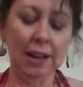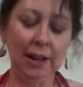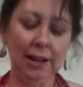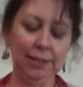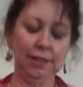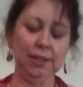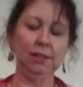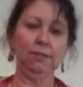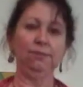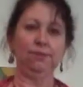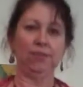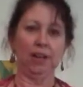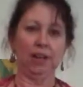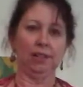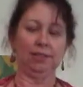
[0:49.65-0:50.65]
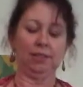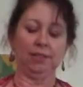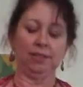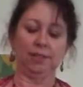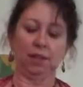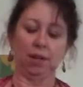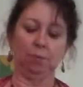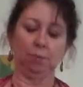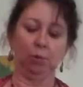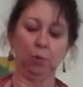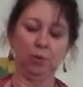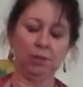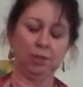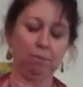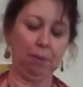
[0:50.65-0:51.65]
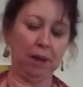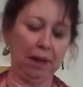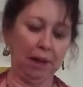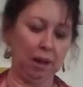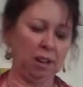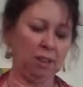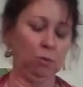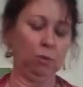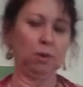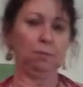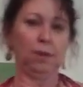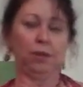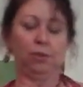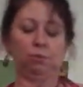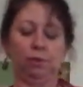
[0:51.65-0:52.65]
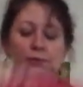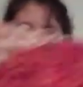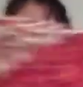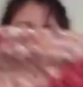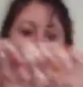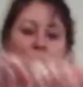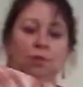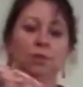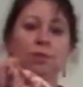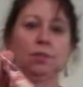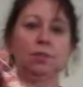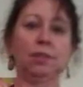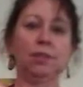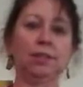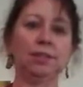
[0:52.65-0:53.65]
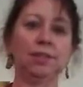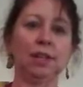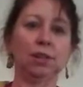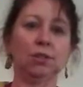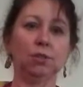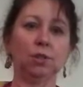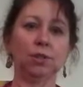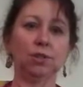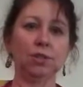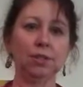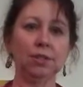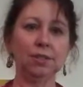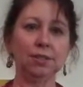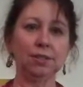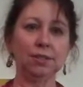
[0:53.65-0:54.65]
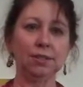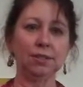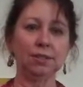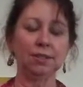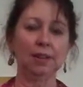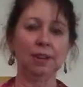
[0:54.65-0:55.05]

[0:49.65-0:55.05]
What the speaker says: I did find this a couple weeks back at one of my thrift stores. Look, isn't that gorgeous?